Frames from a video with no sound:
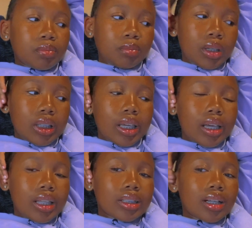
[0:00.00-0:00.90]
But okay,
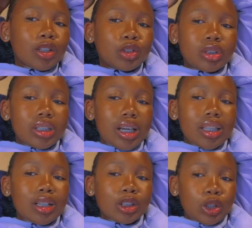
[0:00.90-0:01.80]
they said I should take
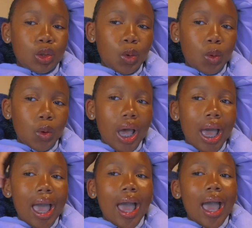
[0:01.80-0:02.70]
things slow
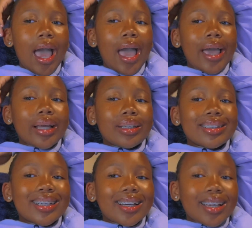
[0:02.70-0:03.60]
and
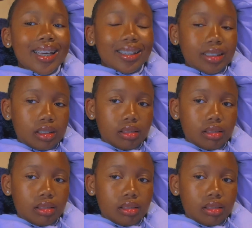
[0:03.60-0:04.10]
rest.